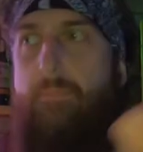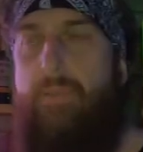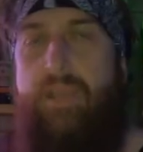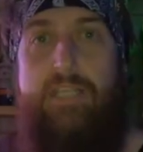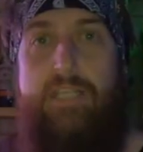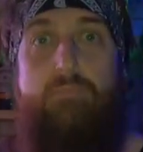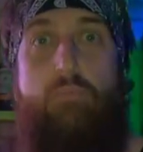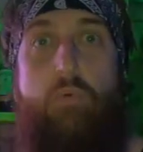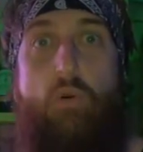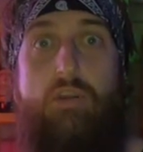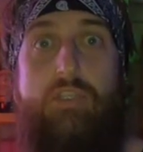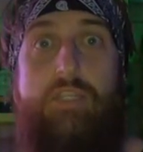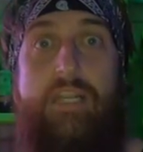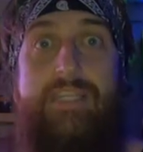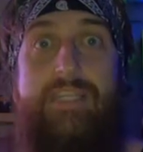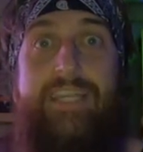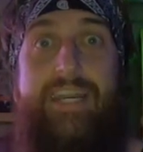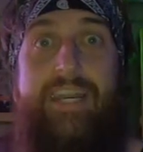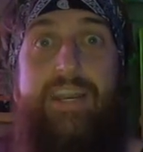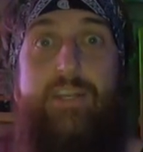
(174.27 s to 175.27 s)
Pierce
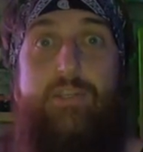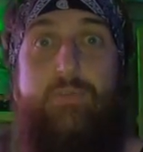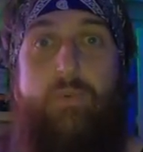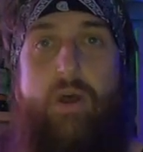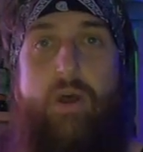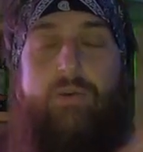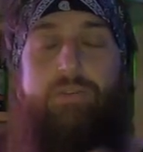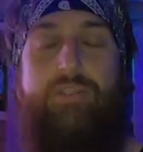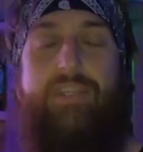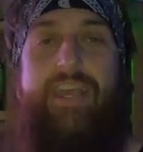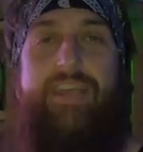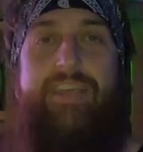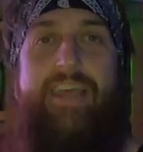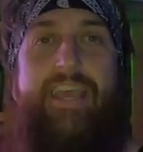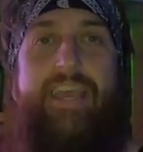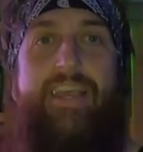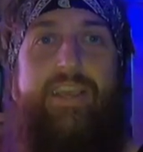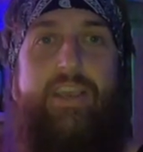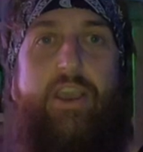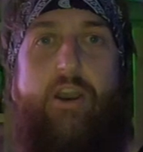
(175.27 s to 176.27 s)
Brosnan's in it as well, so
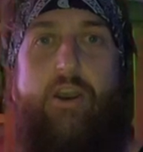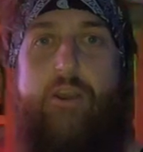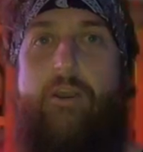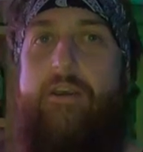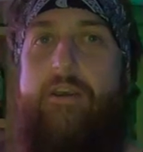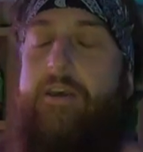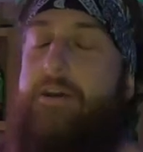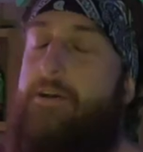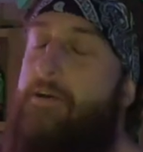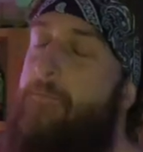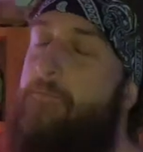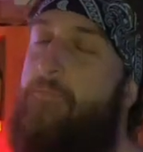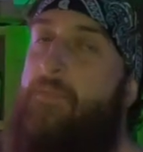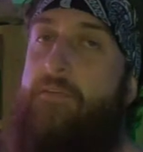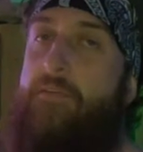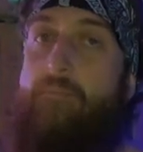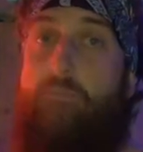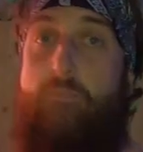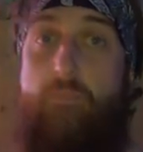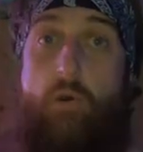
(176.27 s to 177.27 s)
there you go.
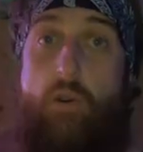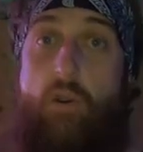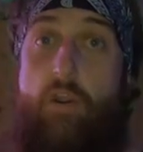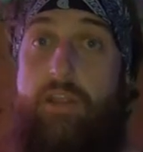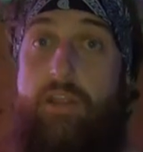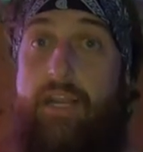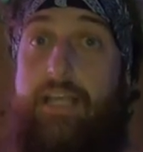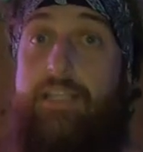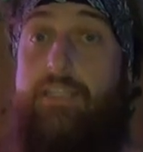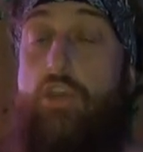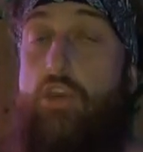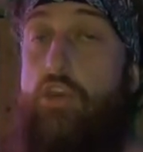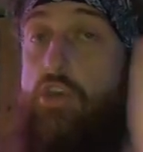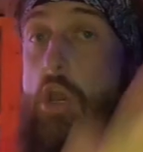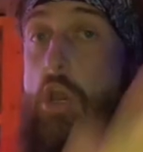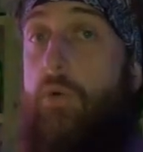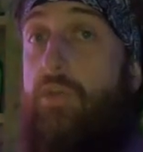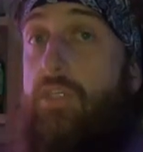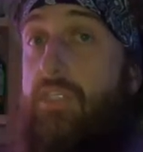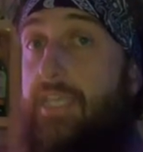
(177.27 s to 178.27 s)
Put it on your list.
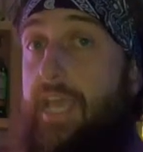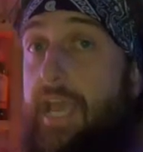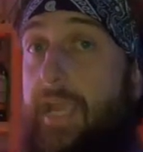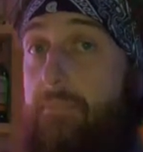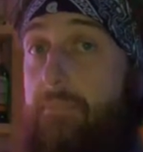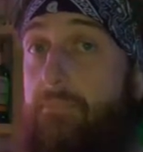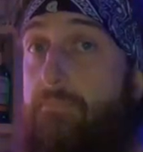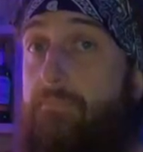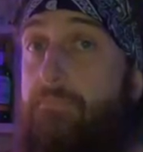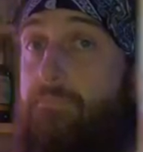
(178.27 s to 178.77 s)
No Escape.